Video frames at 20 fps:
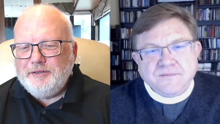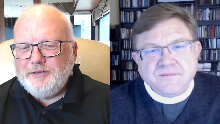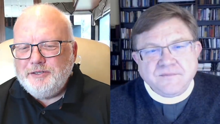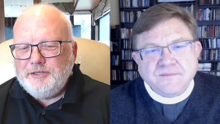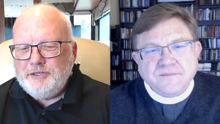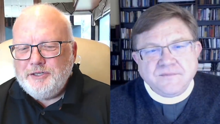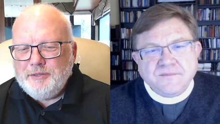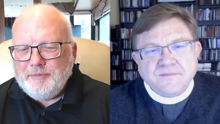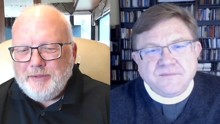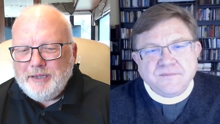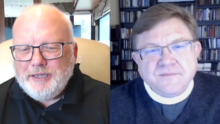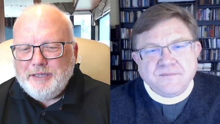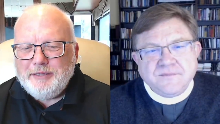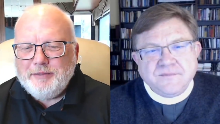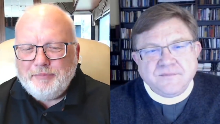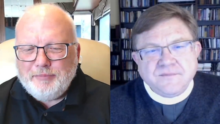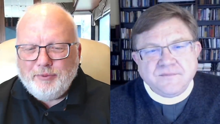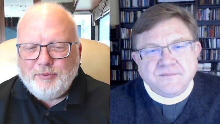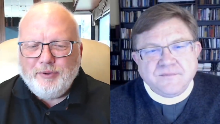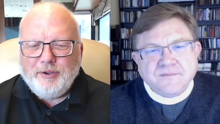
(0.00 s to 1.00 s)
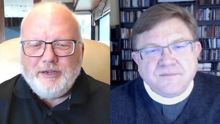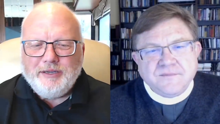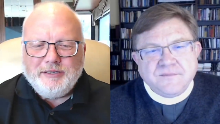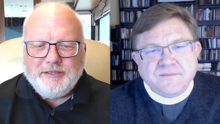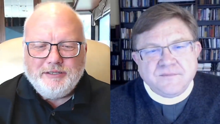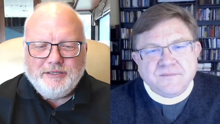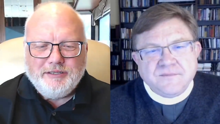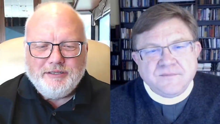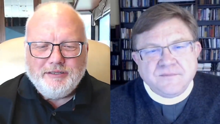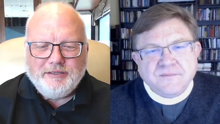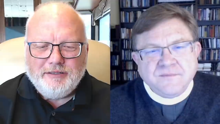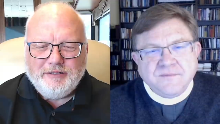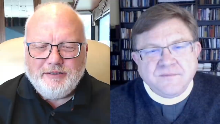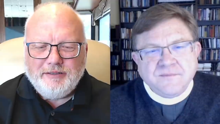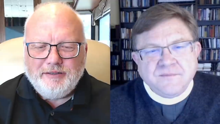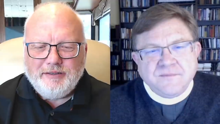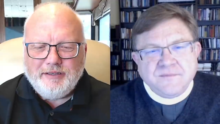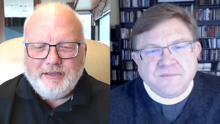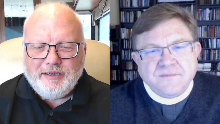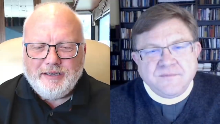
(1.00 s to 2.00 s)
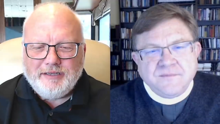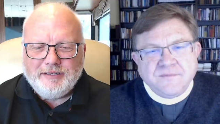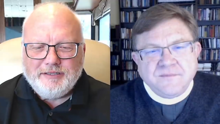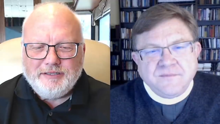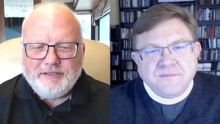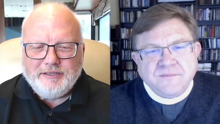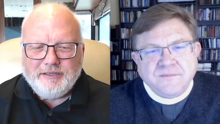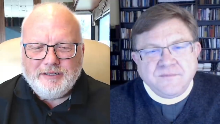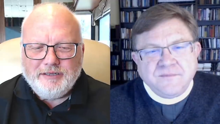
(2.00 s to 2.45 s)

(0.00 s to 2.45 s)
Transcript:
Speaker 1: to make the point that